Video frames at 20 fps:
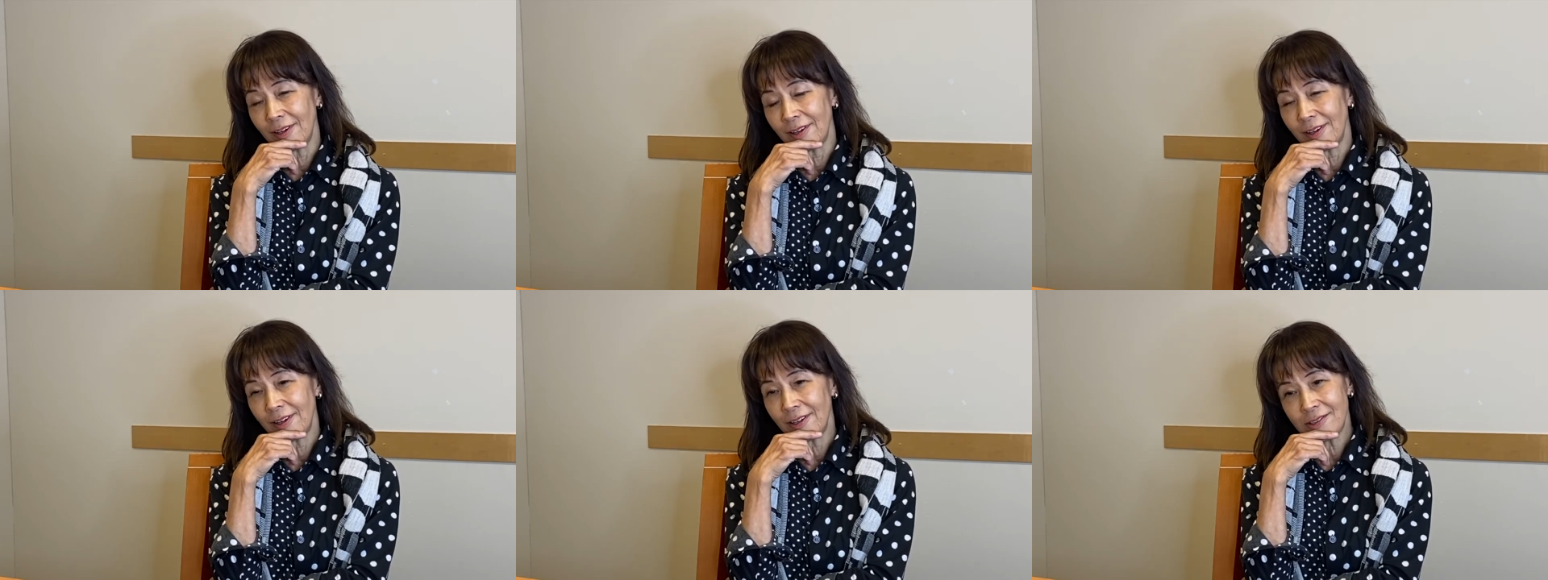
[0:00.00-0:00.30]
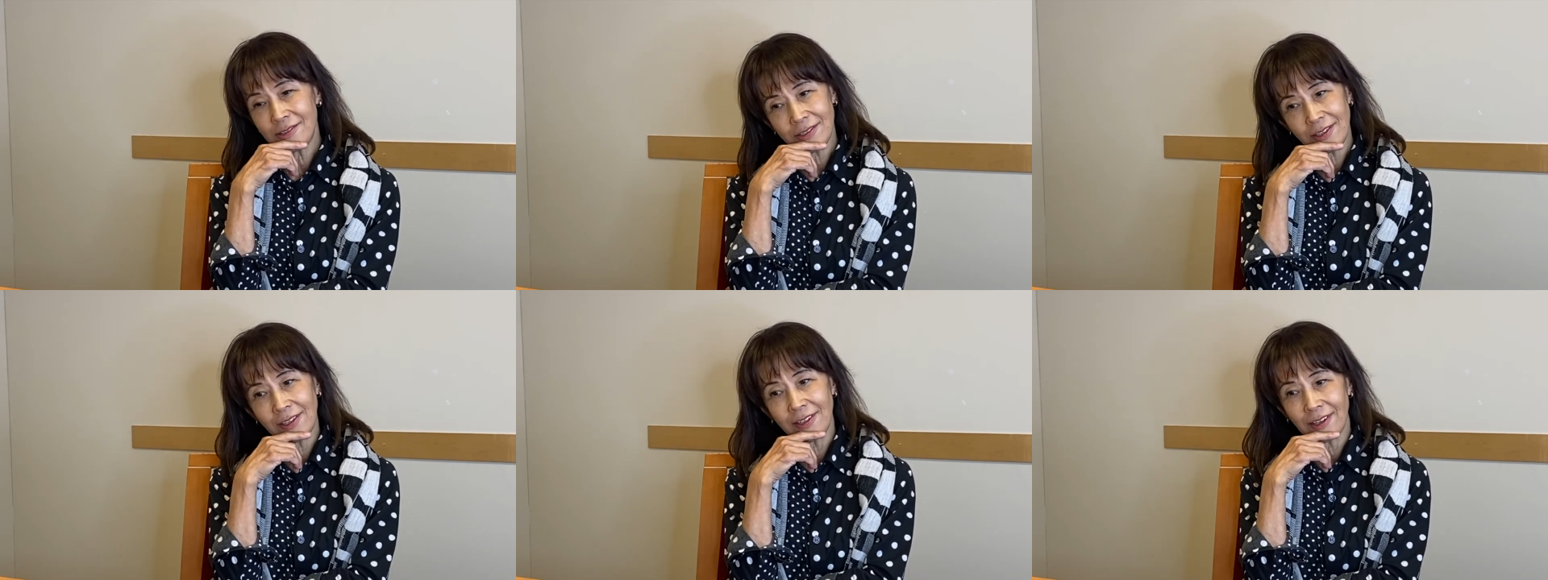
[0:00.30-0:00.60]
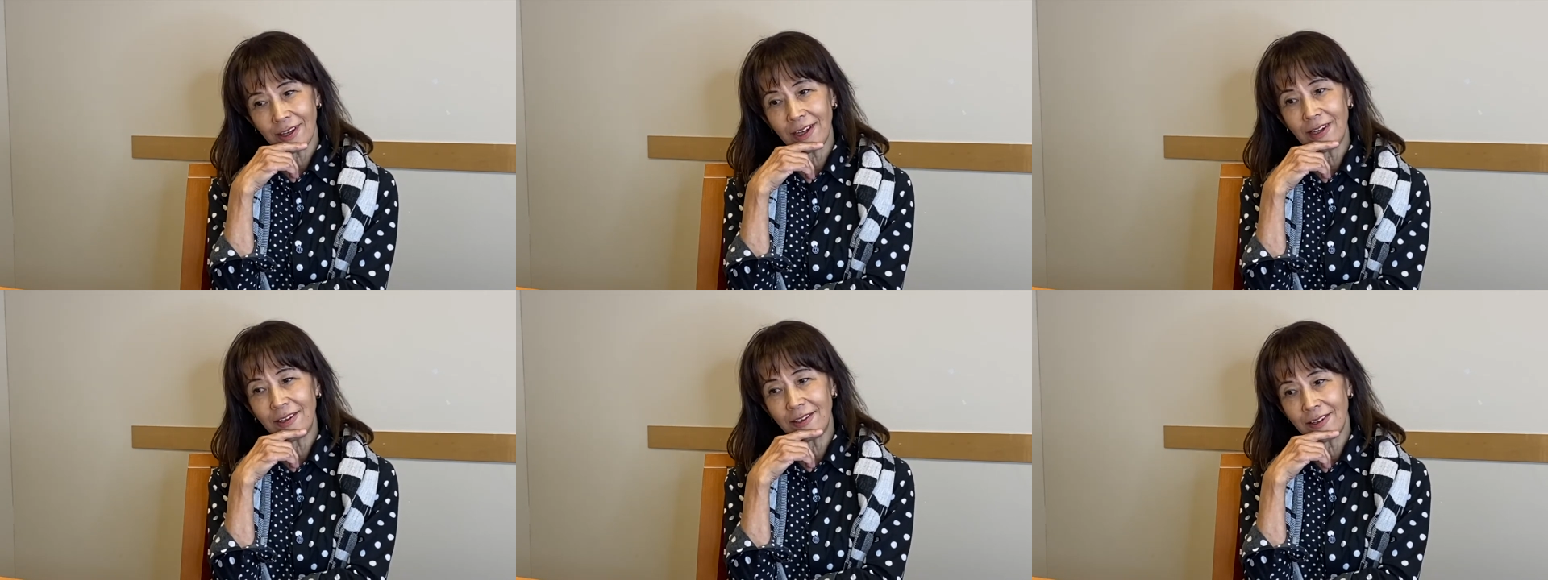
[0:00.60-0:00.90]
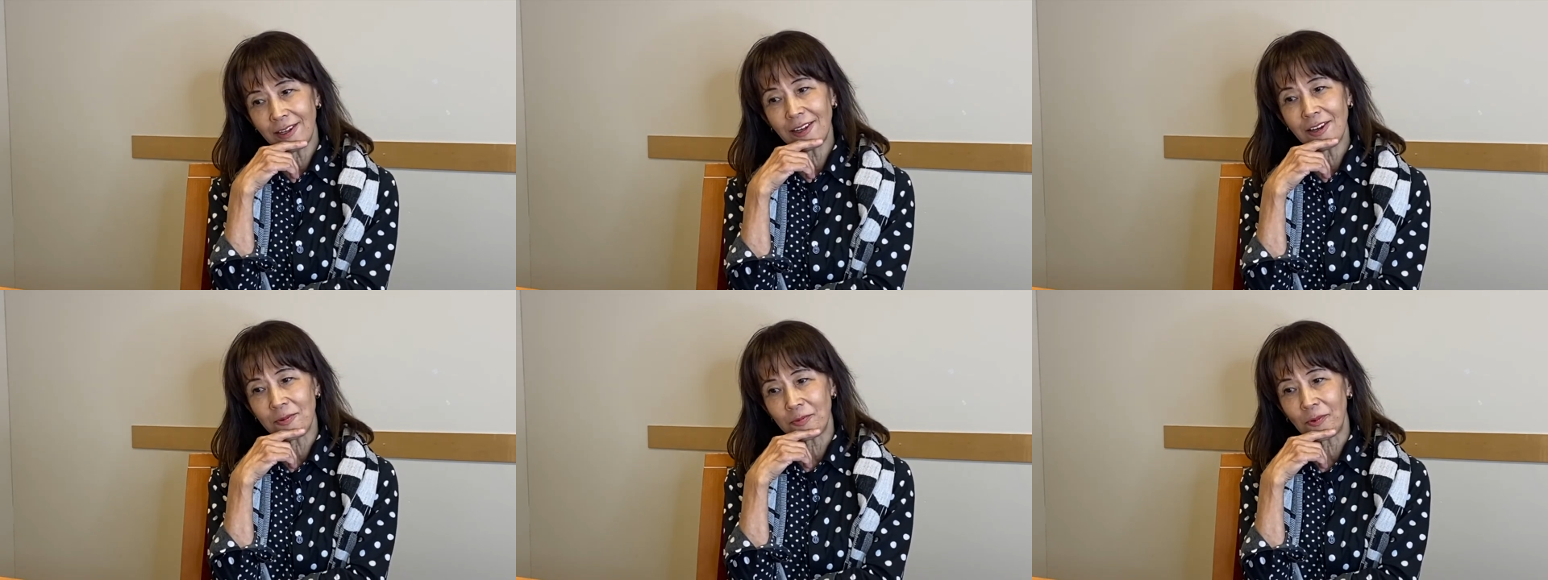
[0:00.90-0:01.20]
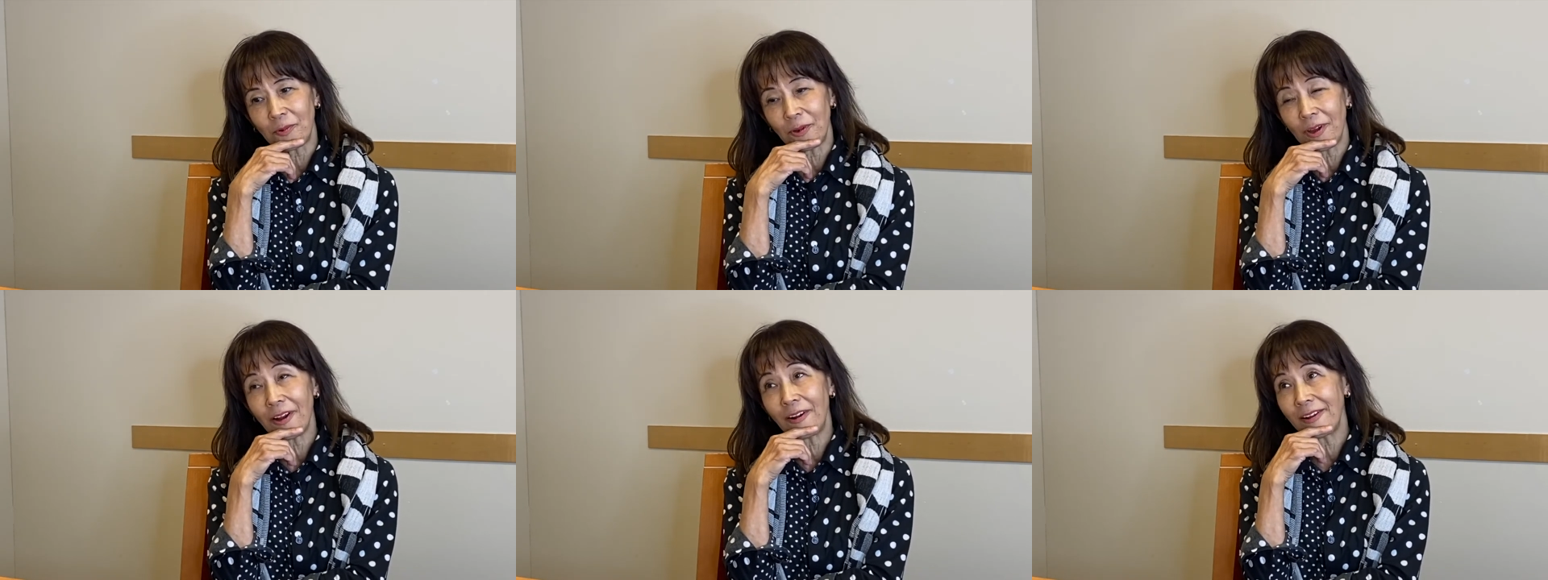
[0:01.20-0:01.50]
actually, I love
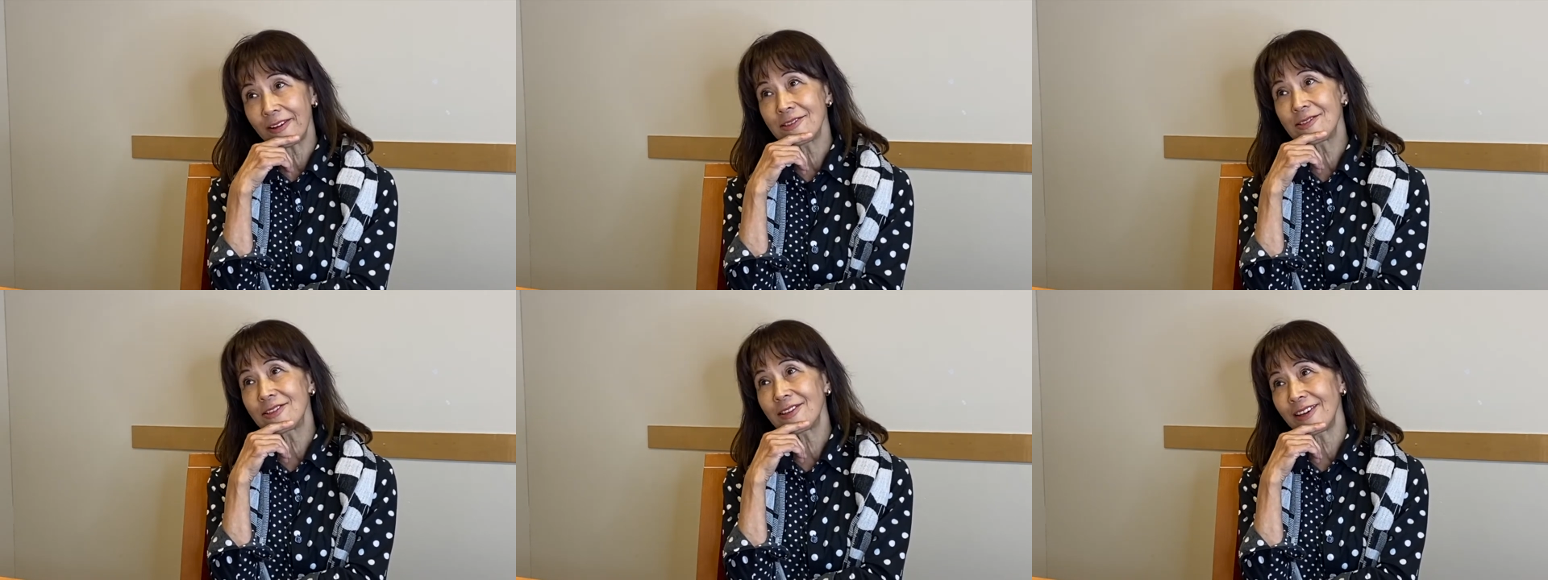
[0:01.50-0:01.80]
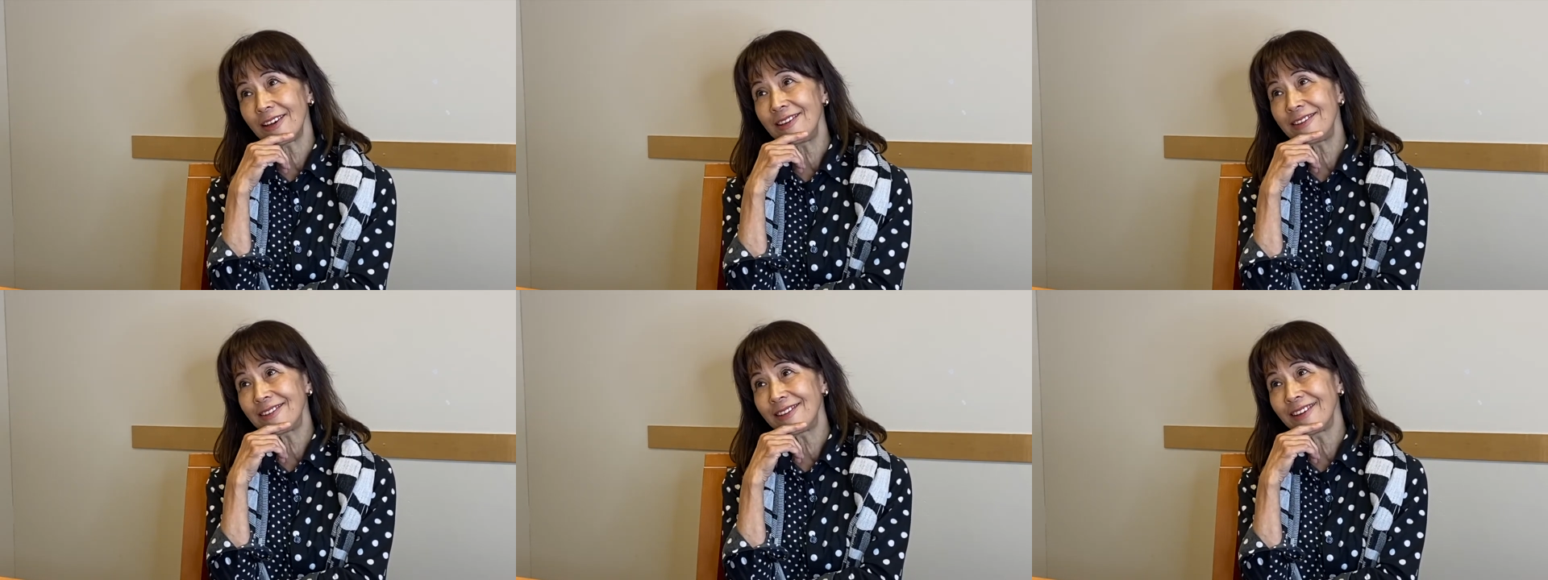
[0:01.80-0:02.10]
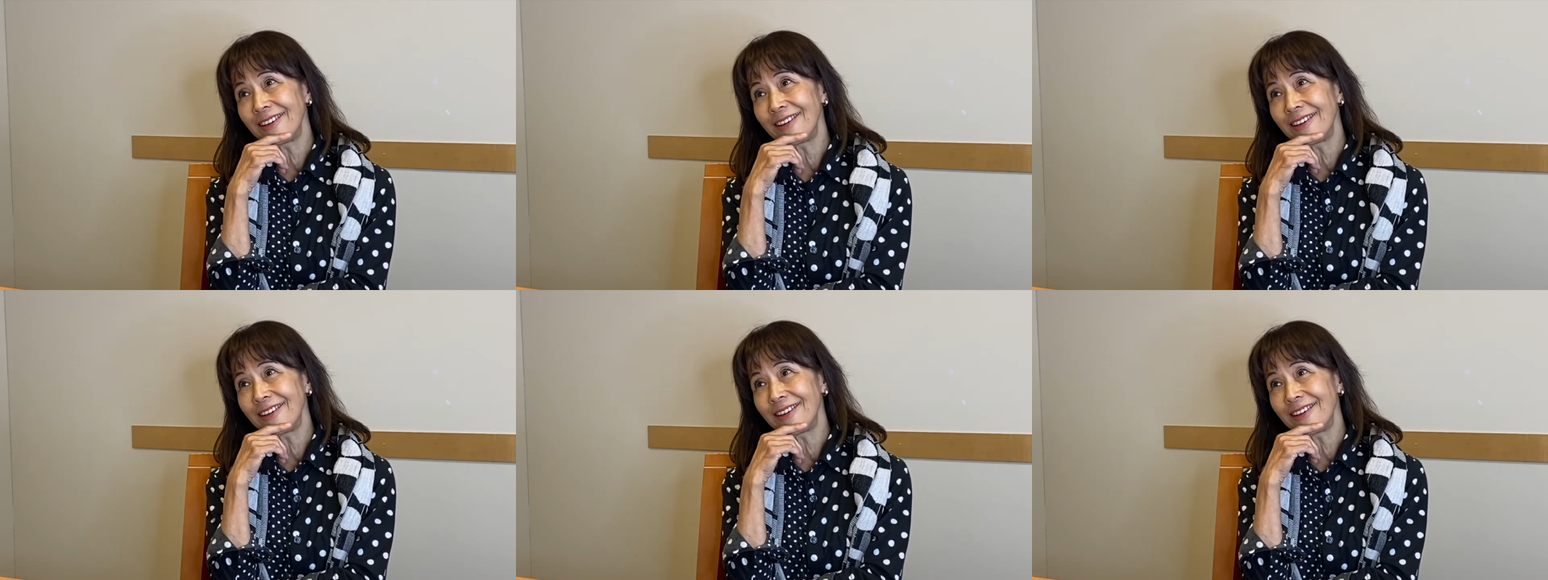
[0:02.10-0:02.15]
real estate.